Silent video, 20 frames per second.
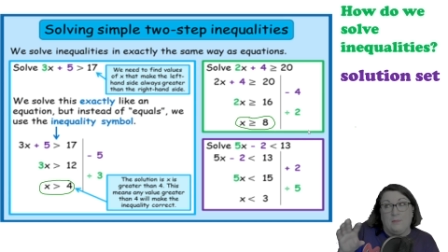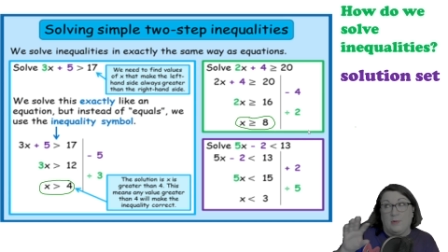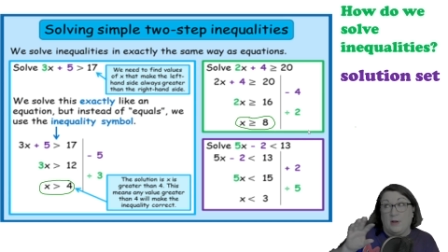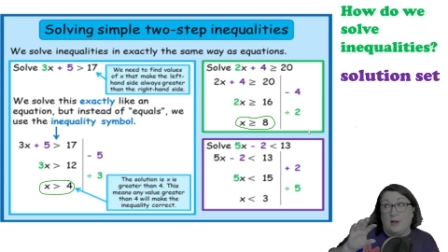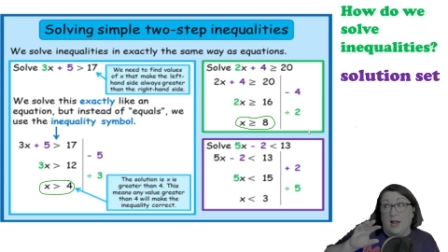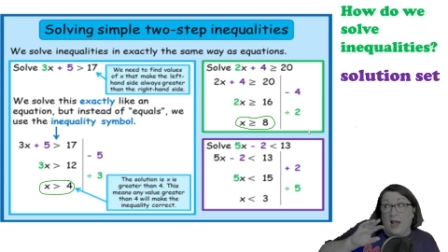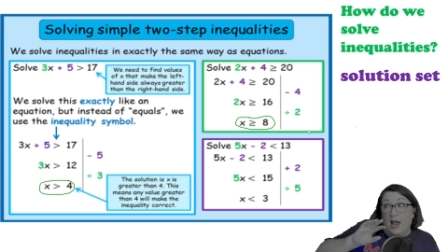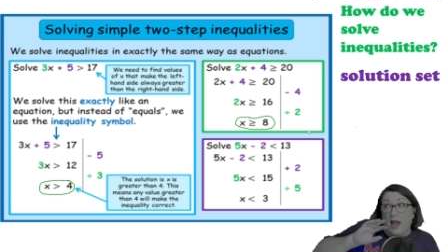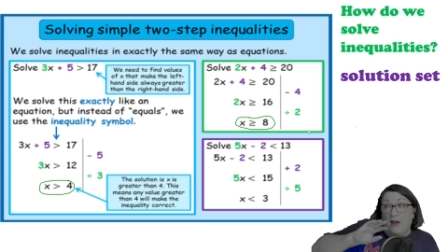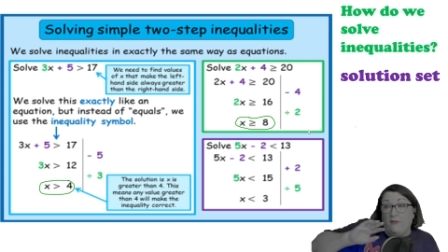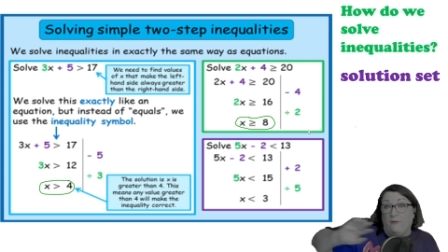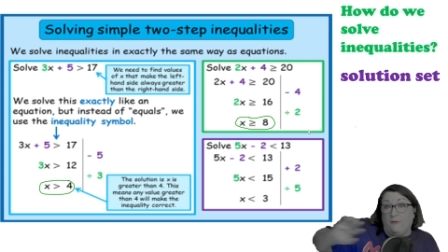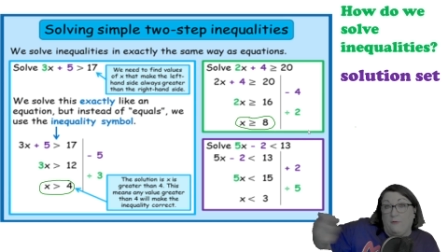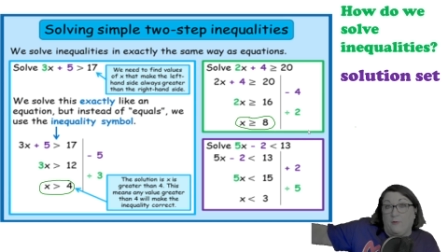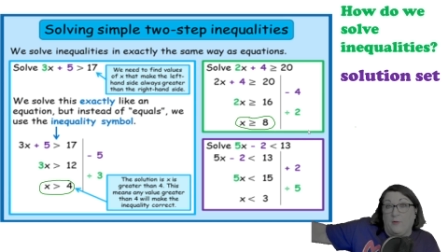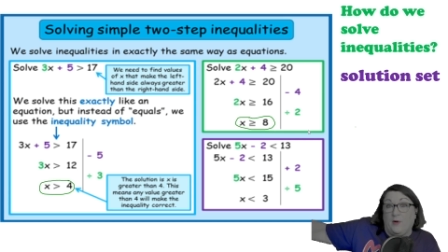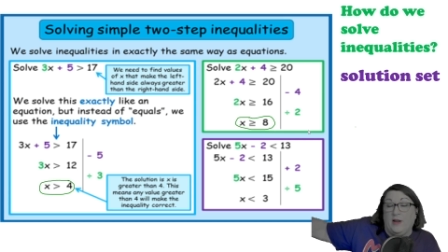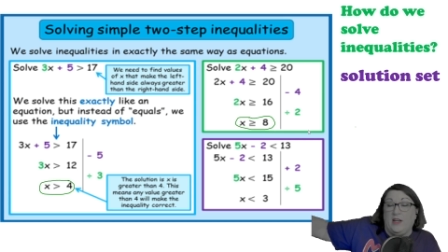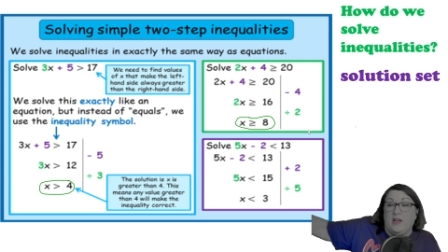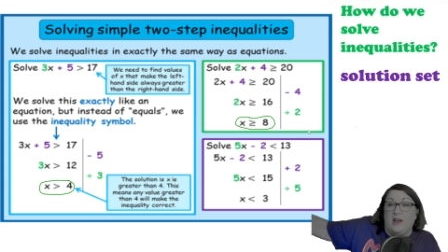but
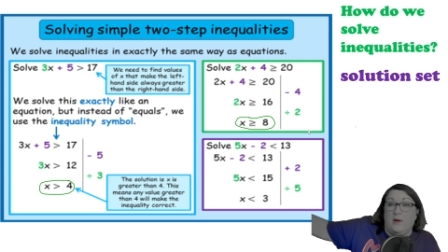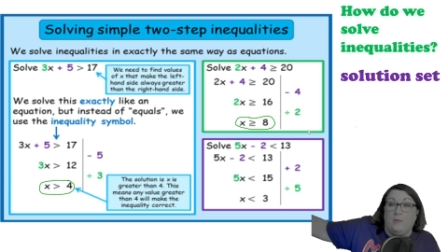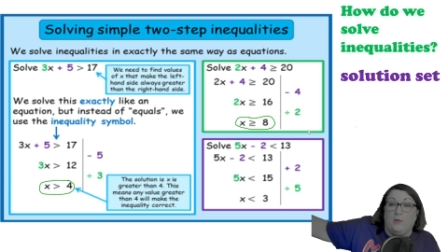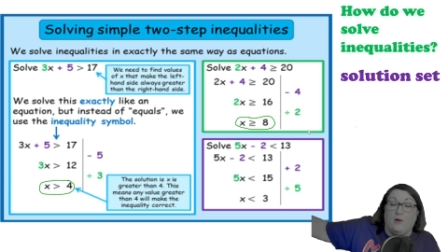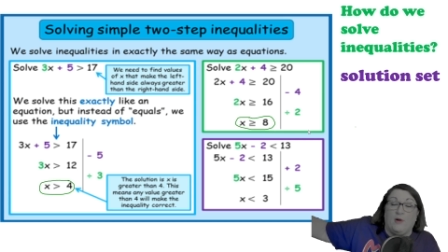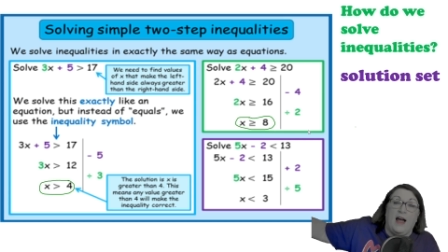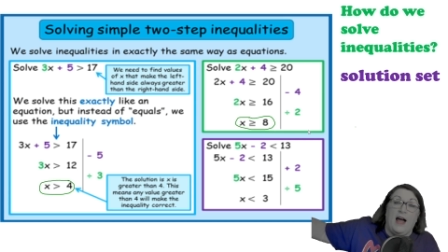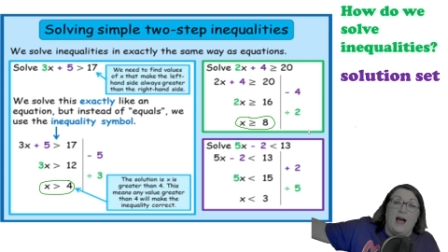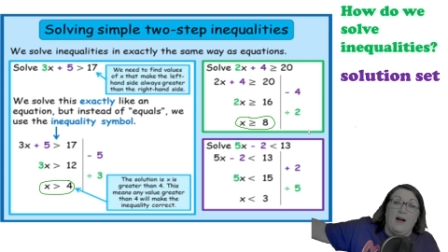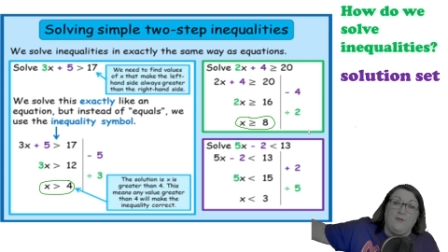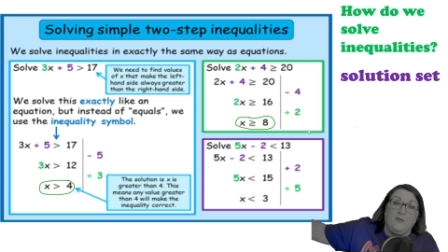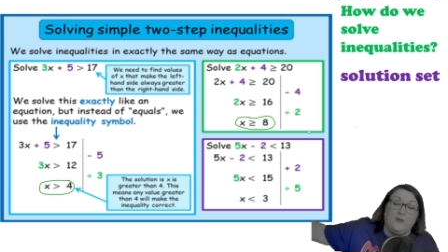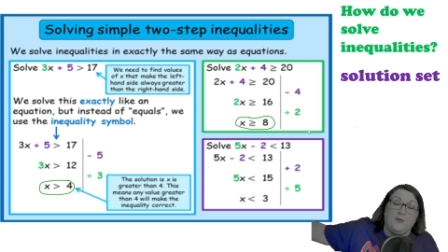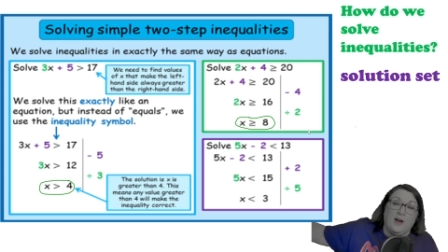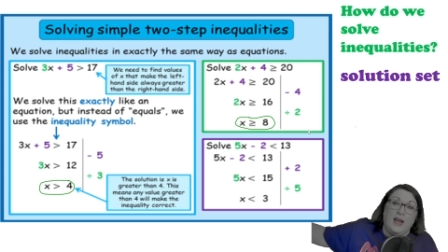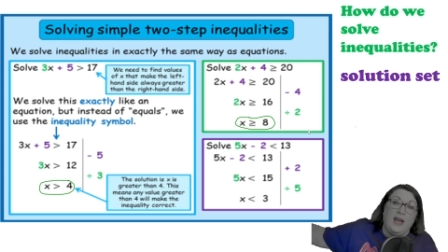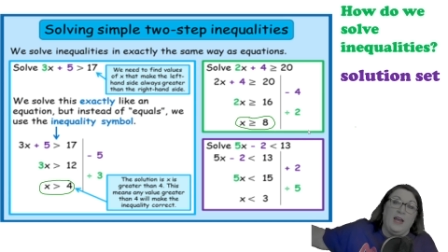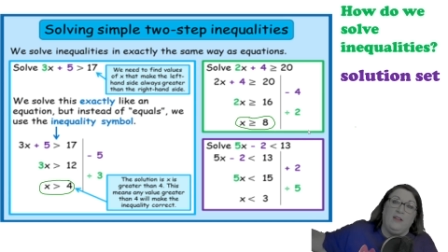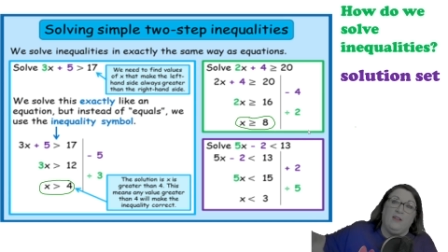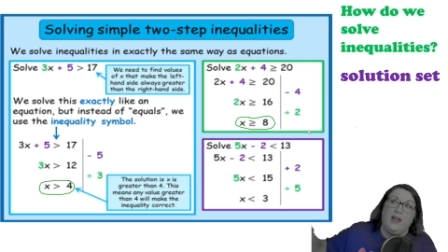every number after
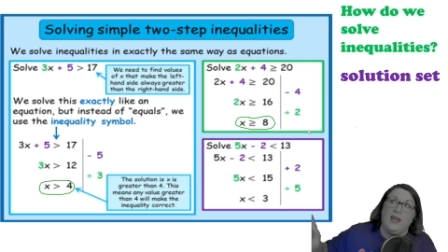8,